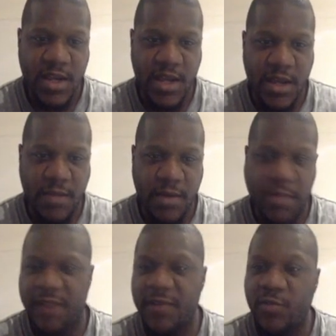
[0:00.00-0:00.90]
Um, I
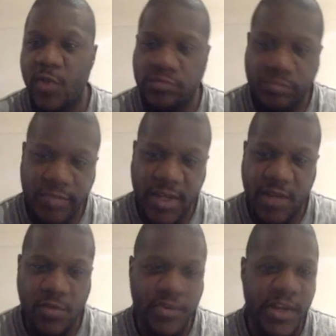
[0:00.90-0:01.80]
believe it will, and it
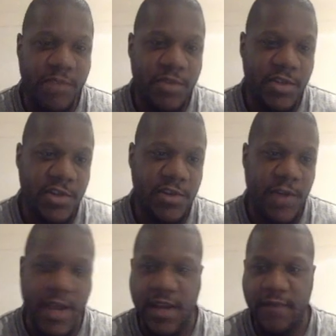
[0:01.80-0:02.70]
won't take much to do
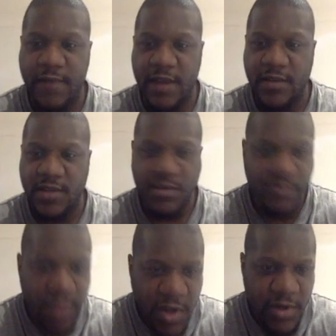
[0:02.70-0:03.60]
that either. So
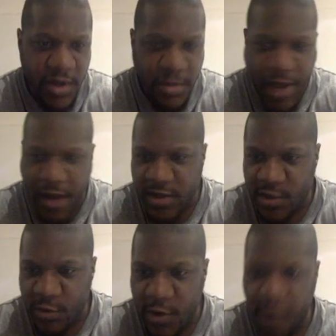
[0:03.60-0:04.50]
currently about
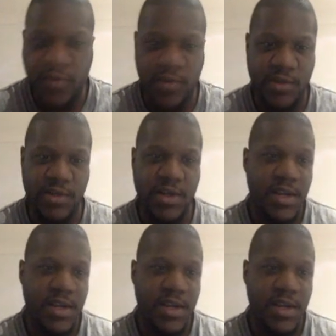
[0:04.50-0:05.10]
twelve dollars.